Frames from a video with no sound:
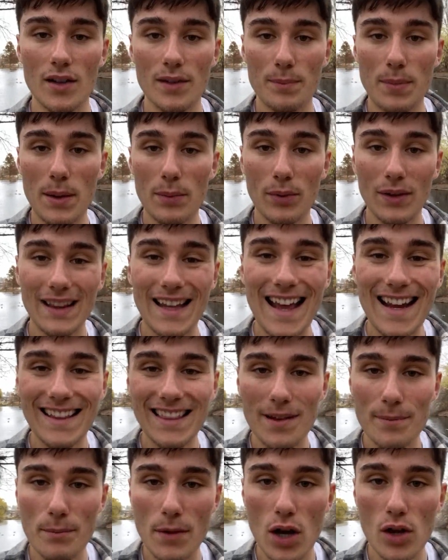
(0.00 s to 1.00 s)
people like
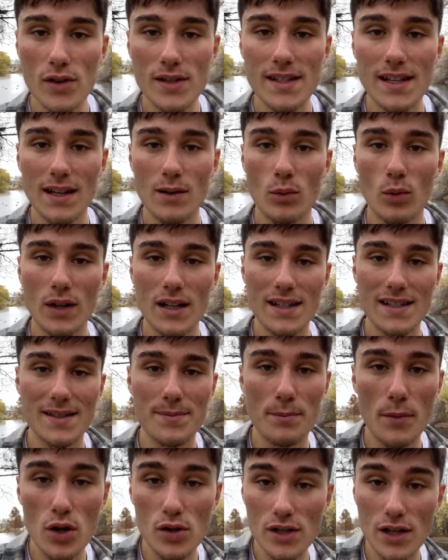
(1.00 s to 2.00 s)
the most and what is
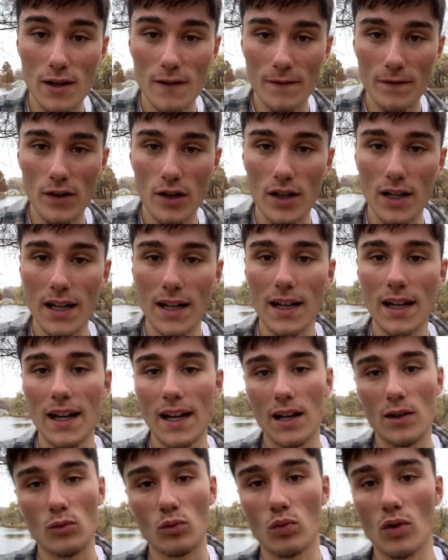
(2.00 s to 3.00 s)
most converting,
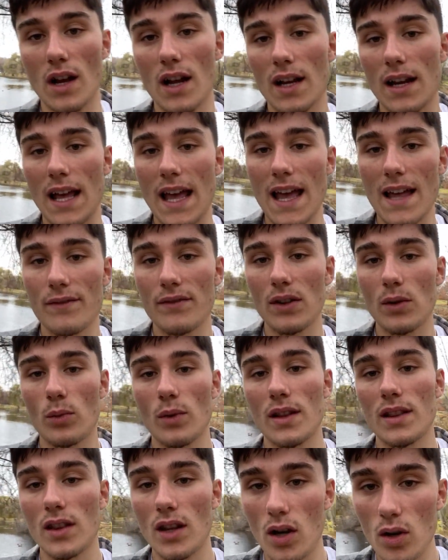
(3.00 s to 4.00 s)
and run heavy
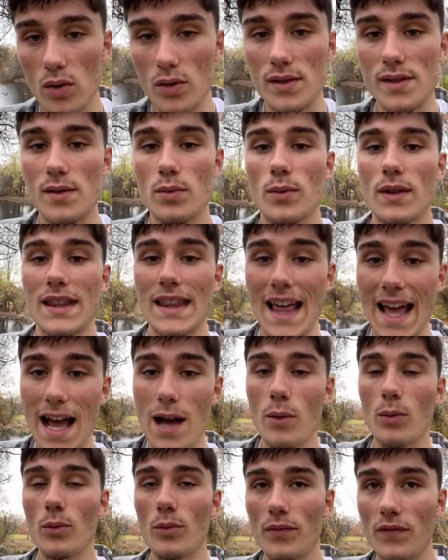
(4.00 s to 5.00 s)
with those, with that
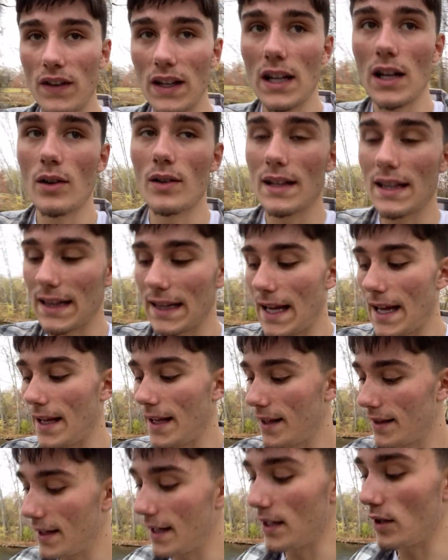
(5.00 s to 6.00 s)
video
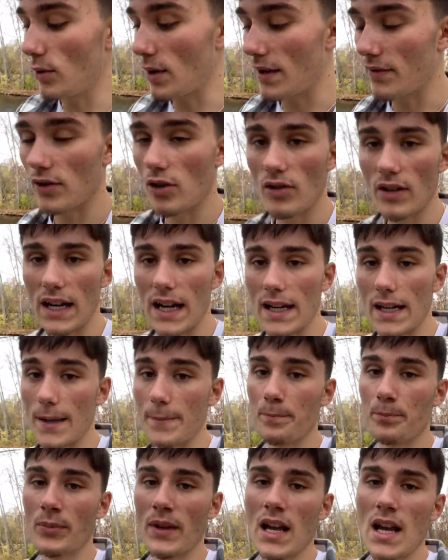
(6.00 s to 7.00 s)
that you have created.
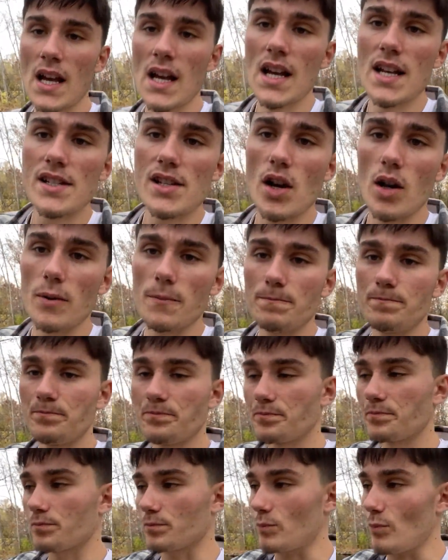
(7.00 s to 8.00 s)
So
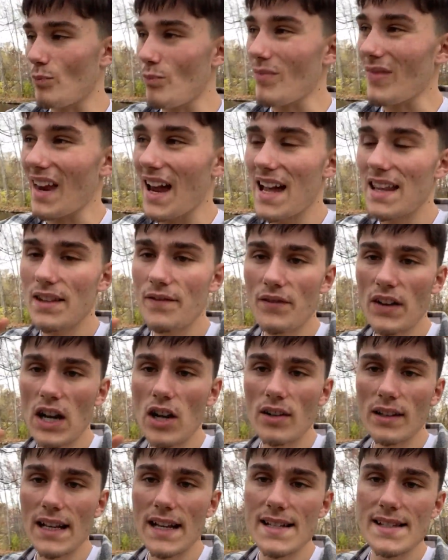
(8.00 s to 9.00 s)
at the
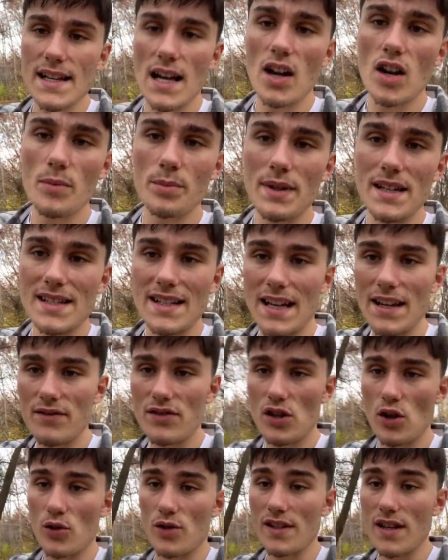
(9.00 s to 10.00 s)
very least, I hope this
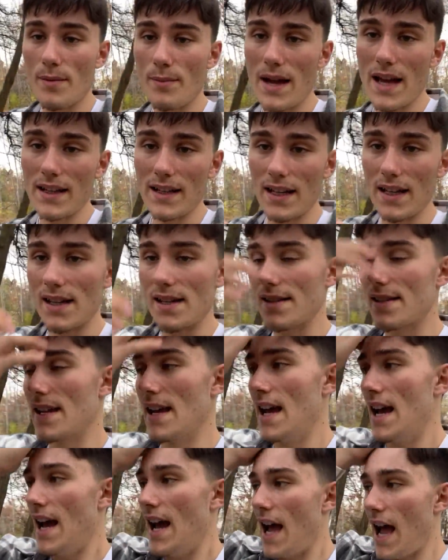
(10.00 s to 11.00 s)
gives you some ideas
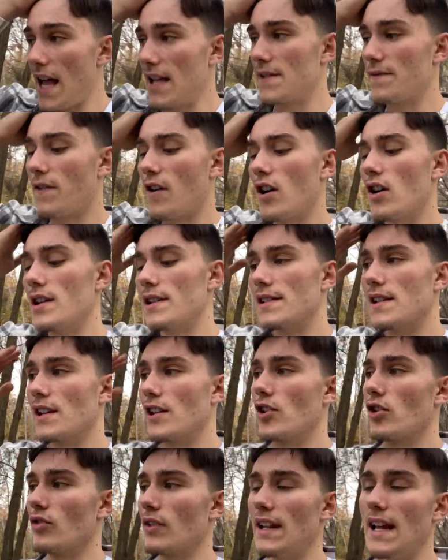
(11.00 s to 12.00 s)
as far as the
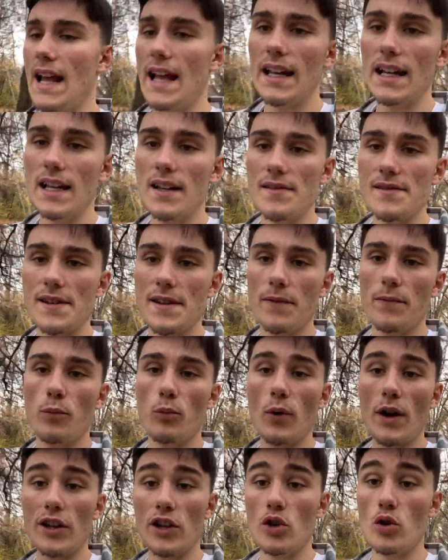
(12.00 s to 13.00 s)
creatives
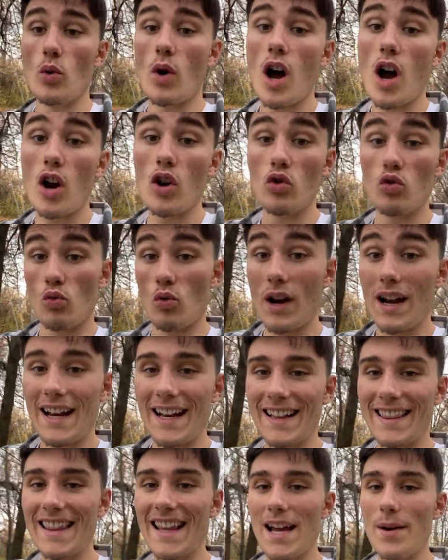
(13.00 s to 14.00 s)
when you are
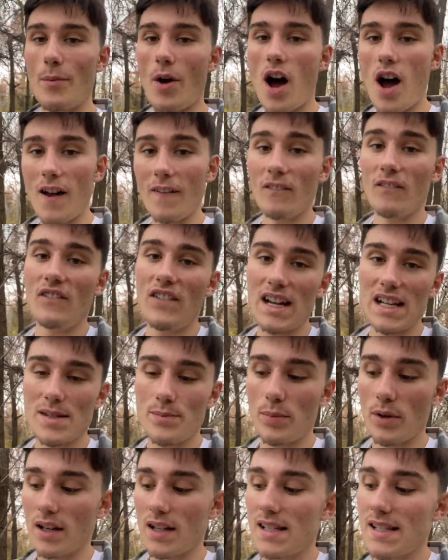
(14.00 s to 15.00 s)
running them on
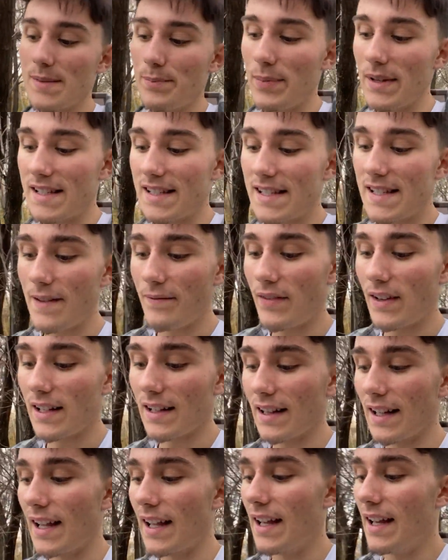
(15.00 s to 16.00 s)
Facebook
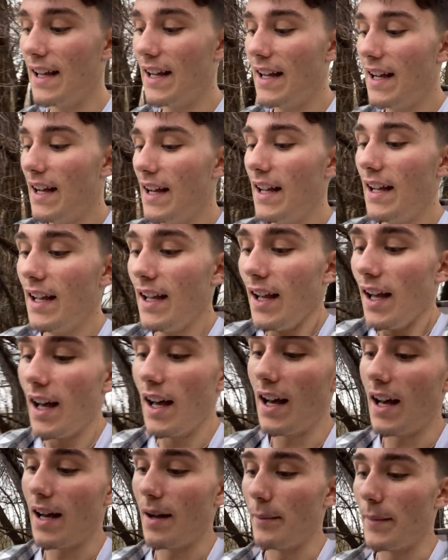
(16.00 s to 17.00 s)
specifically.
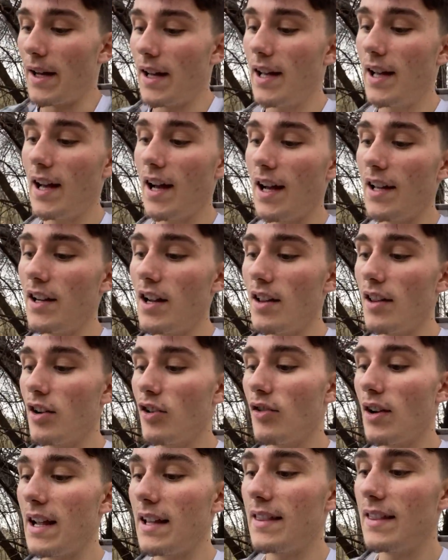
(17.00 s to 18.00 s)
Another
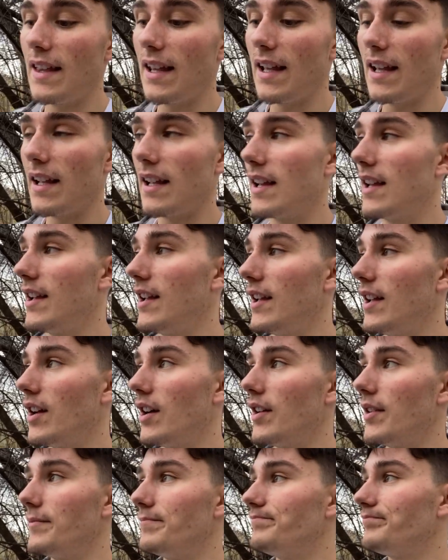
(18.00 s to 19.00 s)
great thing,
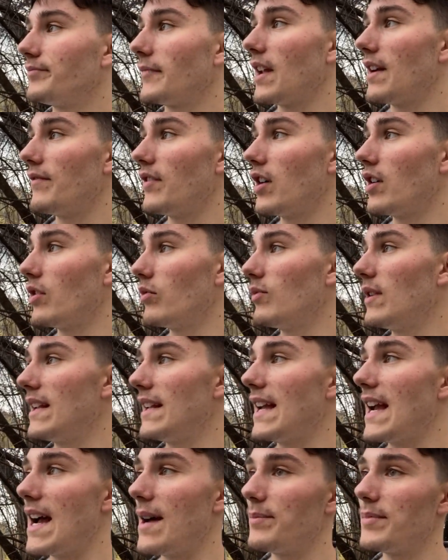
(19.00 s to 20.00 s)
I've already
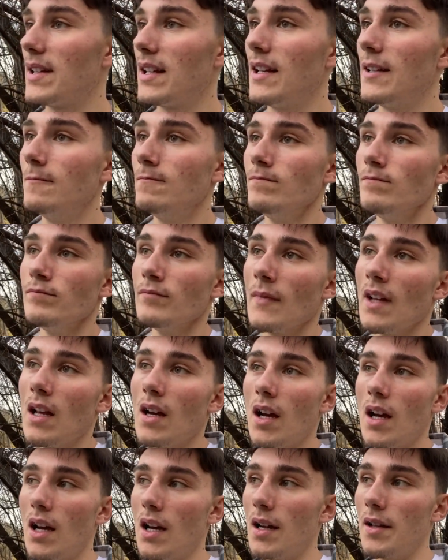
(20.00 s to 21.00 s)
recapped
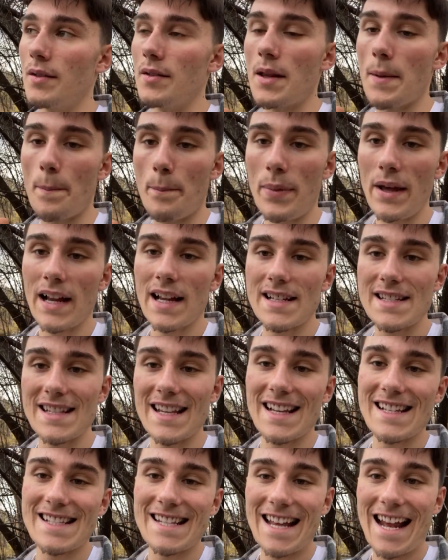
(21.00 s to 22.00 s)
the biggest
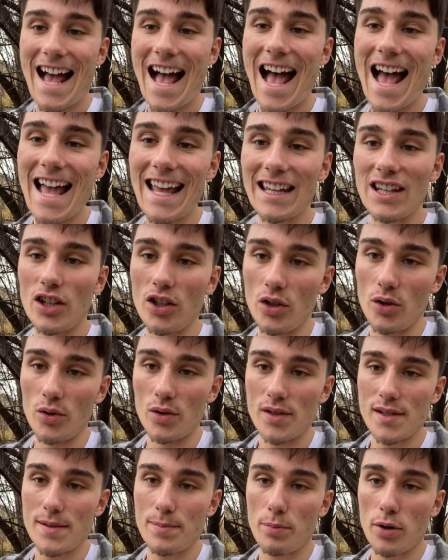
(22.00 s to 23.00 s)
things that I
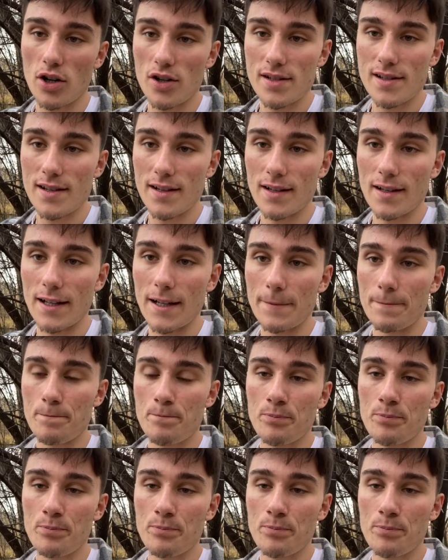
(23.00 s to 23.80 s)
use personally.